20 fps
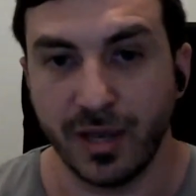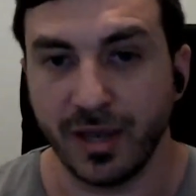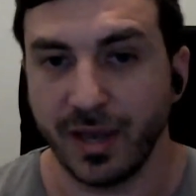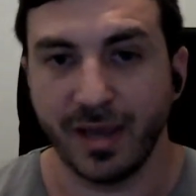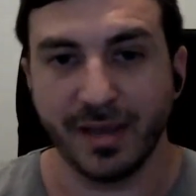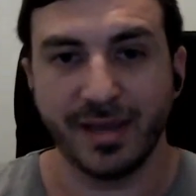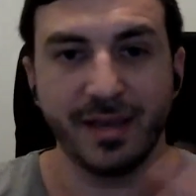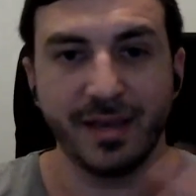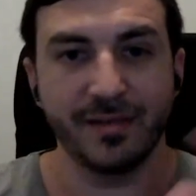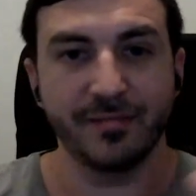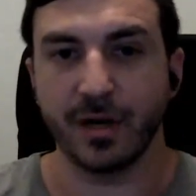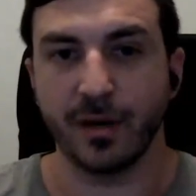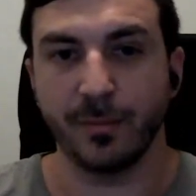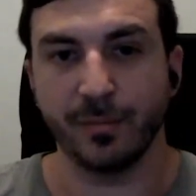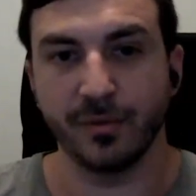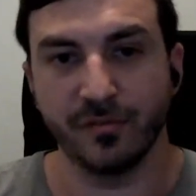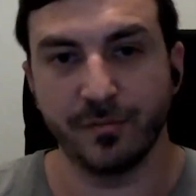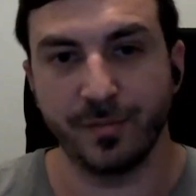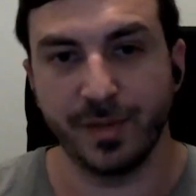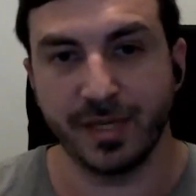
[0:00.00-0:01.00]
I, I gave a
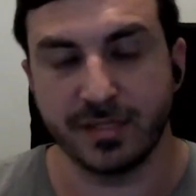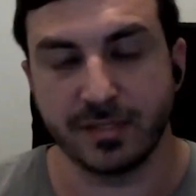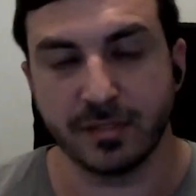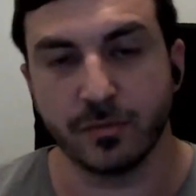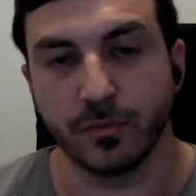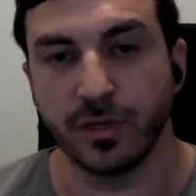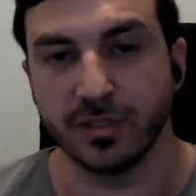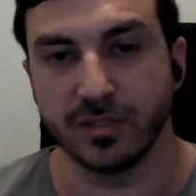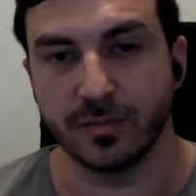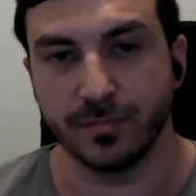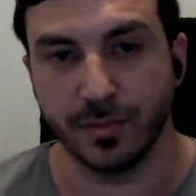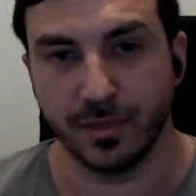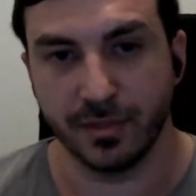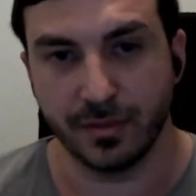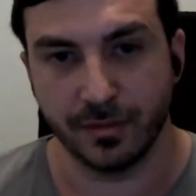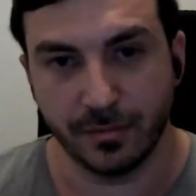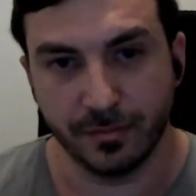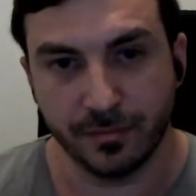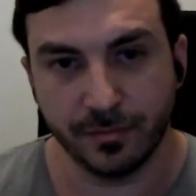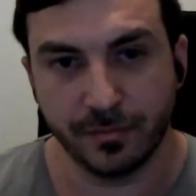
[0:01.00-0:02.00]
couple of basic ones, but
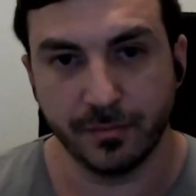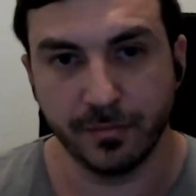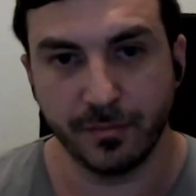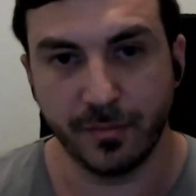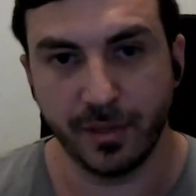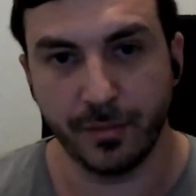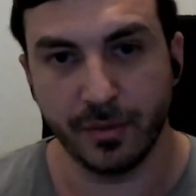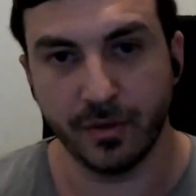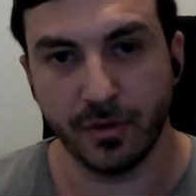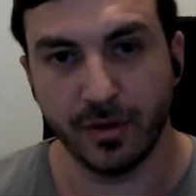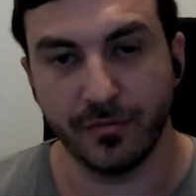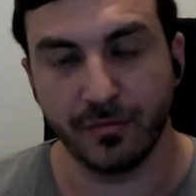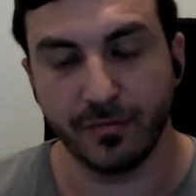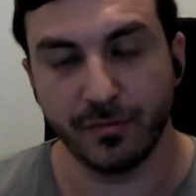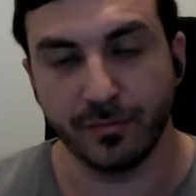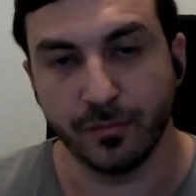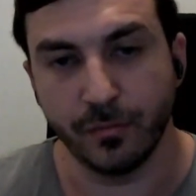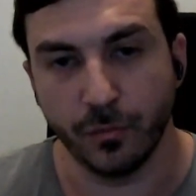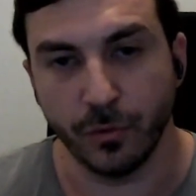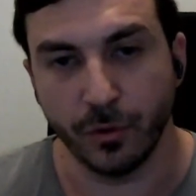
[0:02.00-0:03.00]
maybe
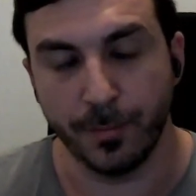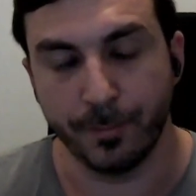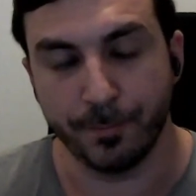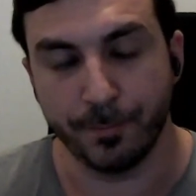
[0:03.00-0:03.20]
yeah.